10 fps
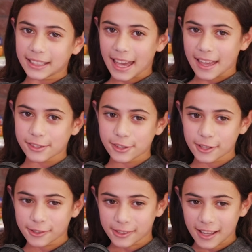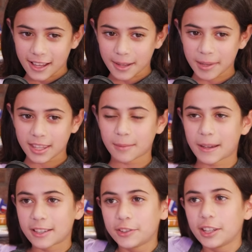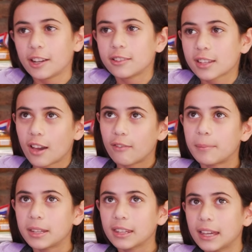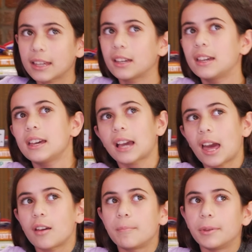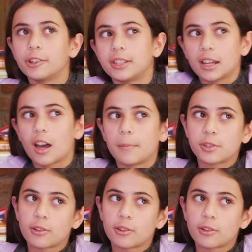Yeah. So in the past few years, I've been like kind of building up.